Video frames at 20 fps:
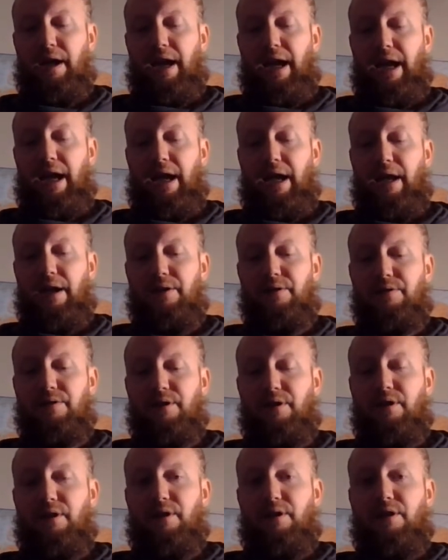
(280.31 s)
And
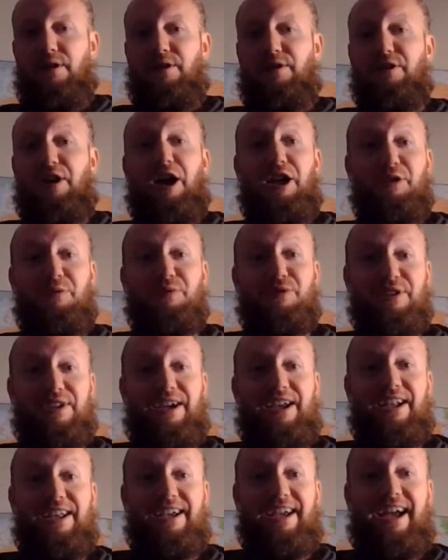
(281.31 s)
Lonnie was the
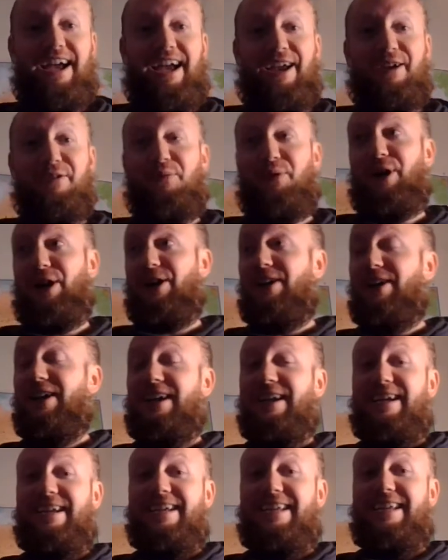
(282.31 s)
kind of guy where
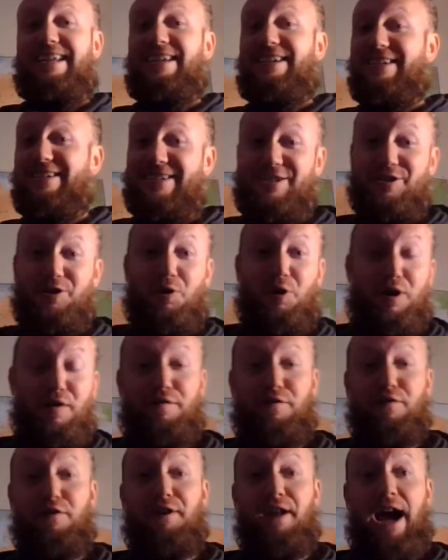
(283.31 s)
he could just go off
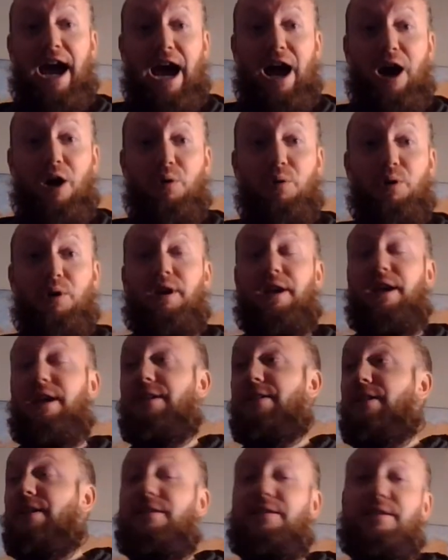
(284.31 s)
for an hour
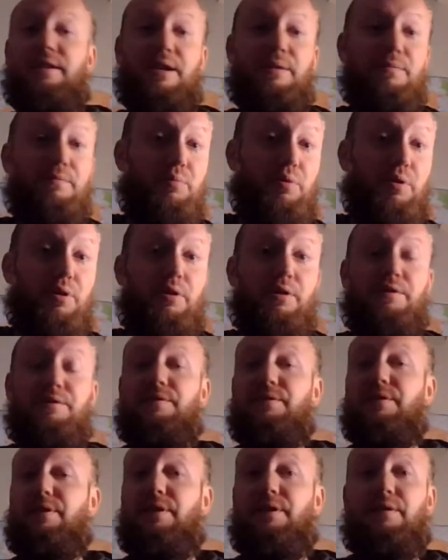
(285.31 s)
and name
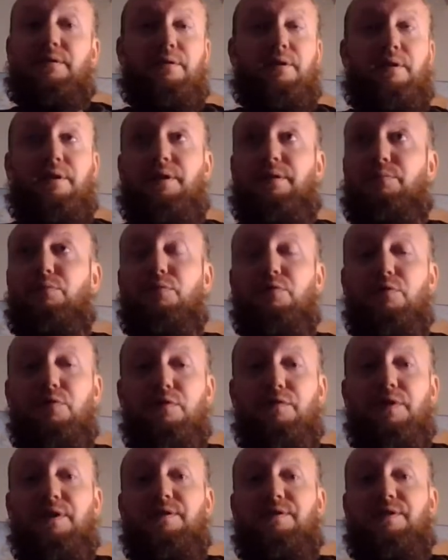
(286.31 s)
books and
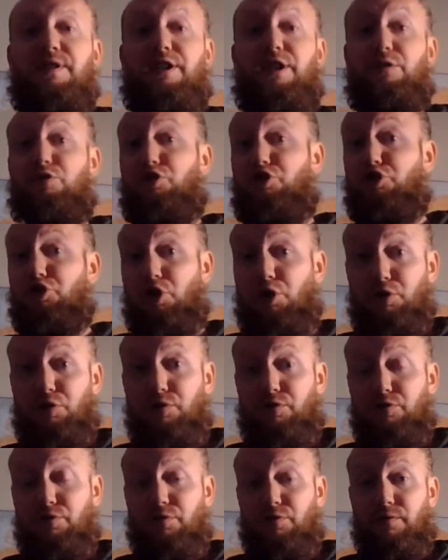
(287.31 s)
movies, and he would show you
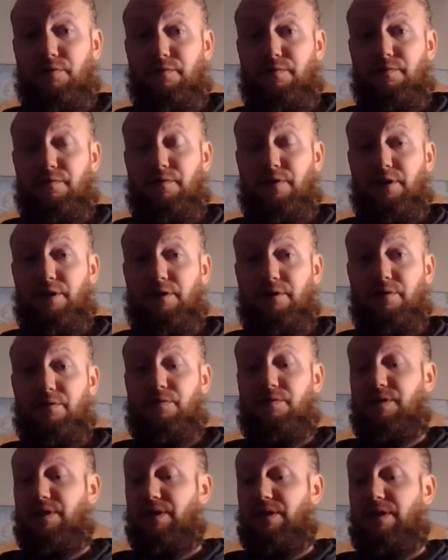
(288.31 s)
short
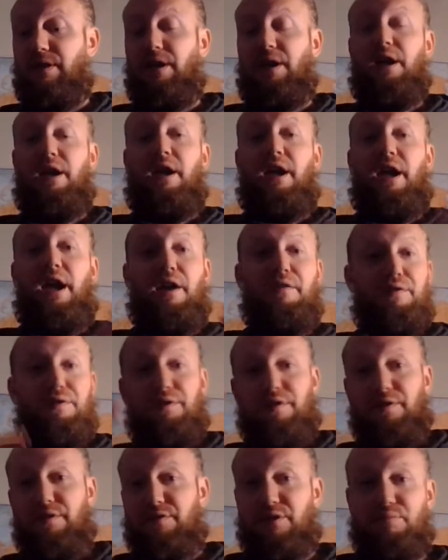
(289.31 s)
videos, and
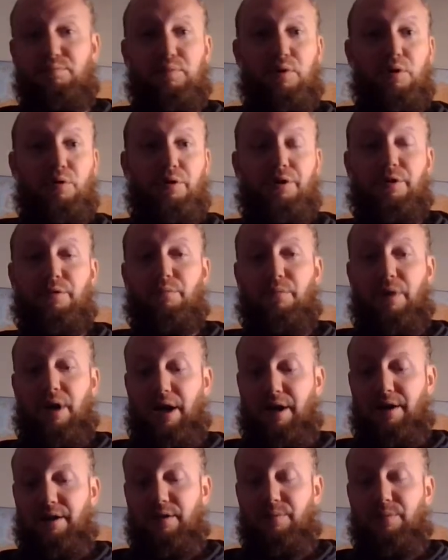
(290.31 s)
everything is just blowing your
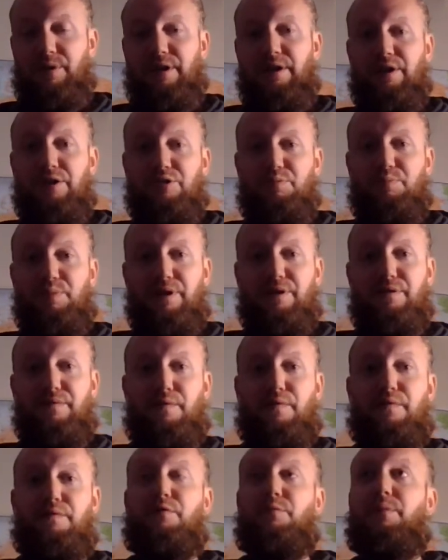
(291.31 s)
mind. I mean, each piece of
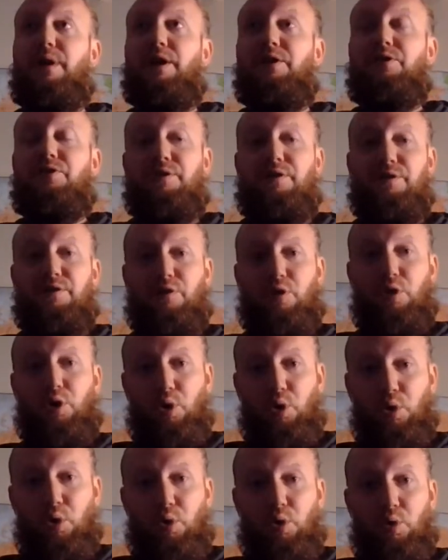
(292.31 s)
information is a
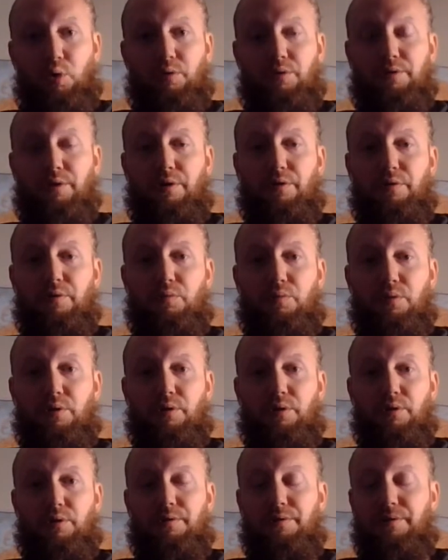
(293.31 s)
whole another
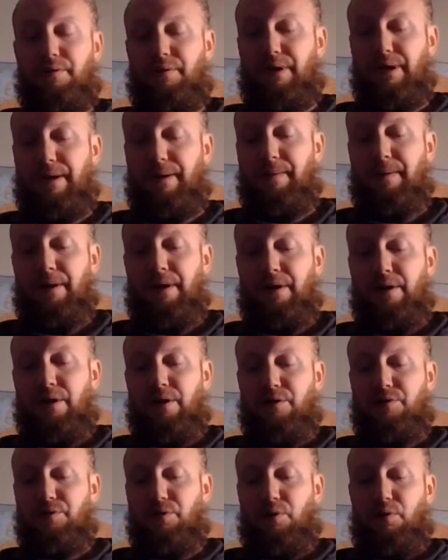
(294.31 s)
world, okay?
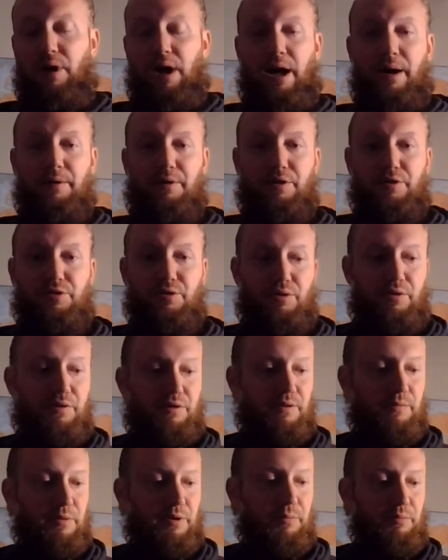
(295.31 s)
So I'm going to show you
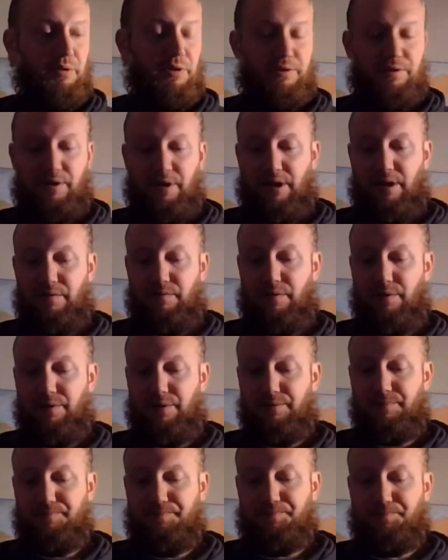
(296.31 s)
some of the books I have
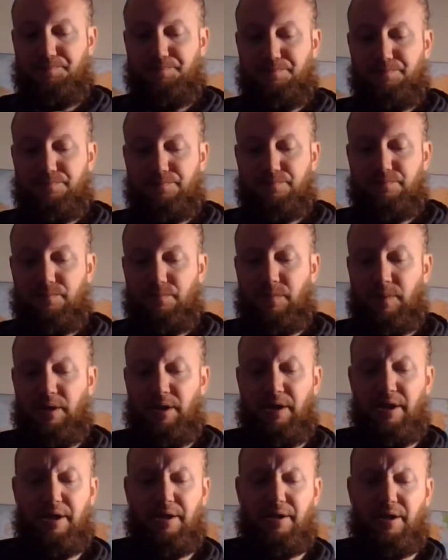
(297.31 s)
here.
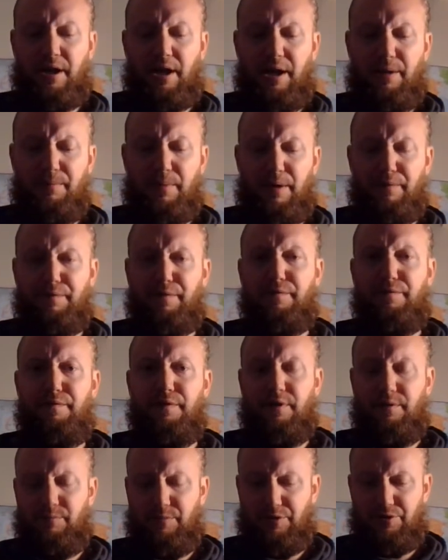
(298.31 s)
And I'm from
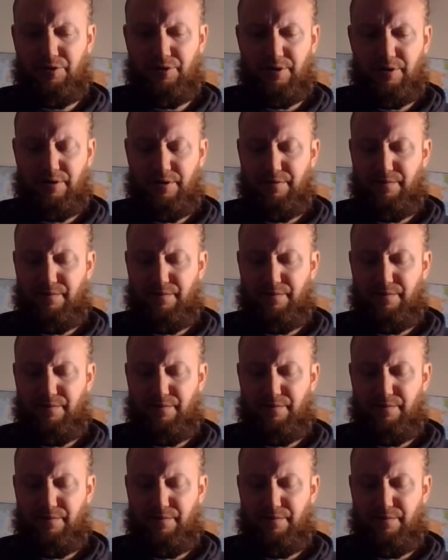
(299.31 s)
Flint, Michigan.